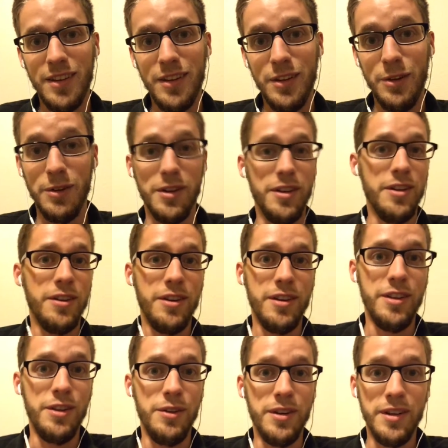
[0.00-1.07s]
you can do it,
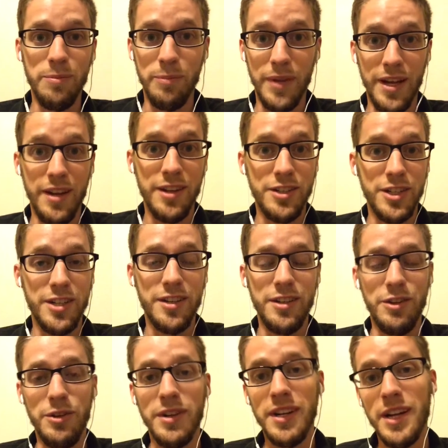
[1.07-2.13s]
you can manage it,
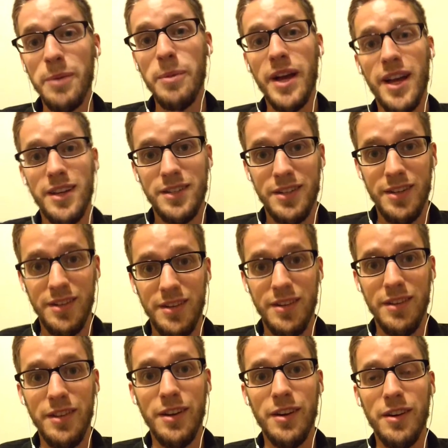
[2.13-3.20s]
you can get past it.
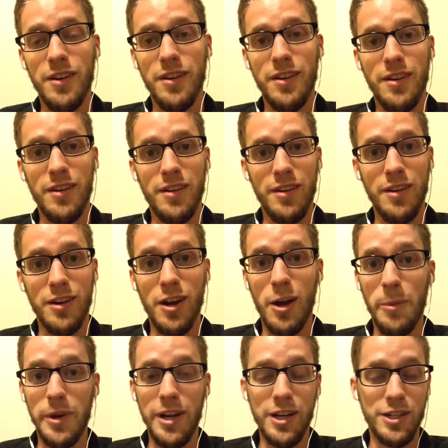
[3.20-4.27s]
There are
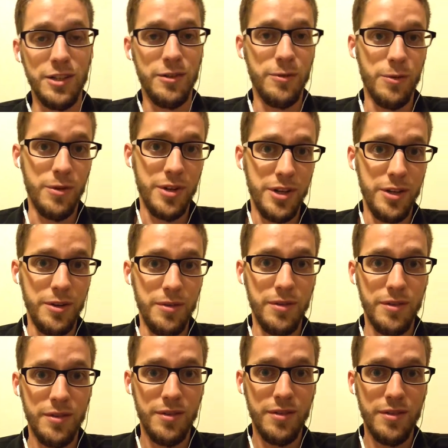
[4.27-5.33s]
accommodations for you
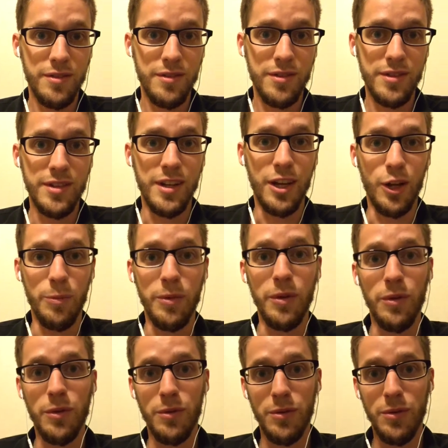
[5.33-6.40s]
to help you
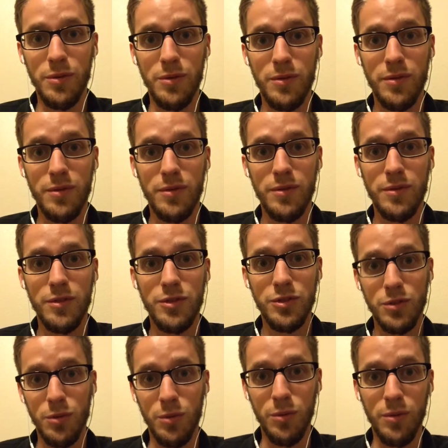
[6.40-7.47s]
through
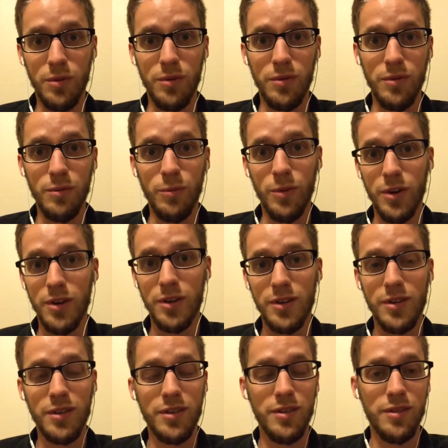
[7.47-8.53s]
school, work,
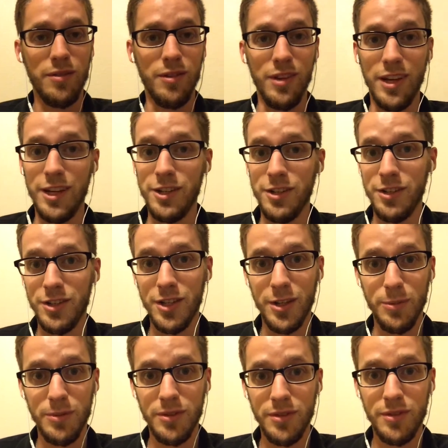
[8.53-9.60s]

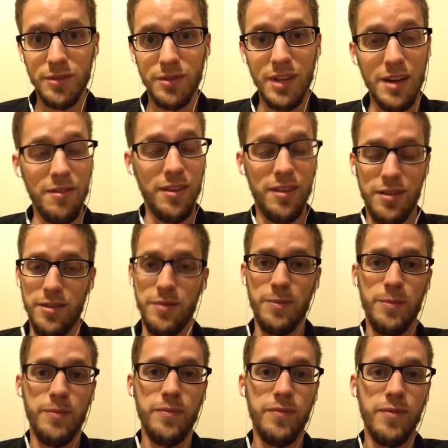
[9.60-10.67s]
relationships, everything.
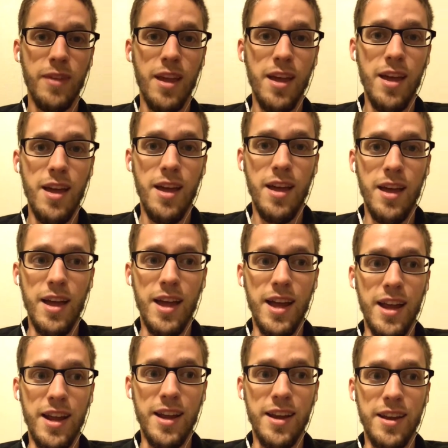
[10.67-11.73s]

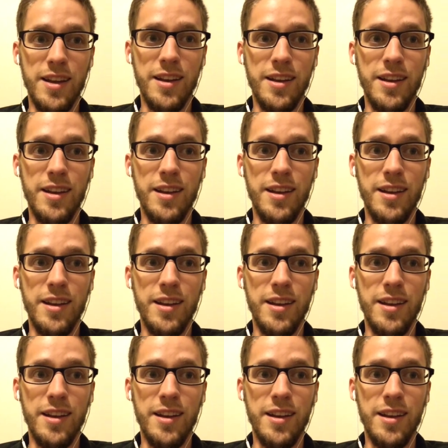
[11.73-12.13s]
And